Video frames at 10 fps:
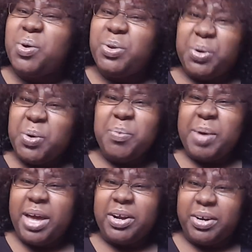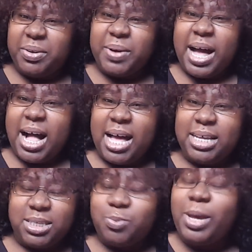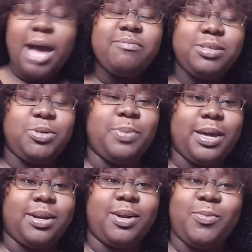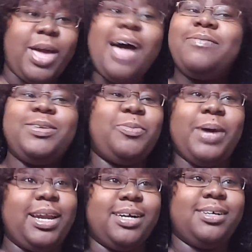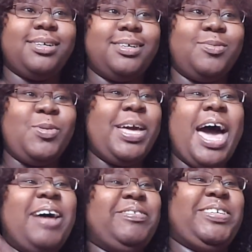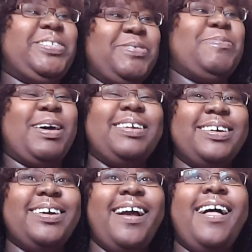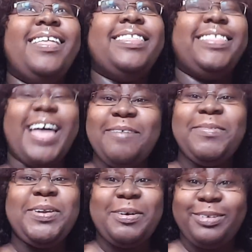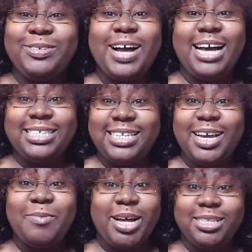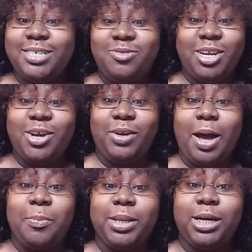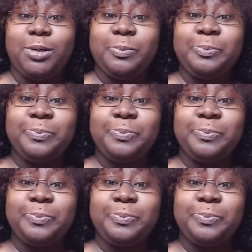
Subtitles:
Do better, you guys. We have to do better. We have to do better. We have to do better. Let me know what you guys think about this video down below.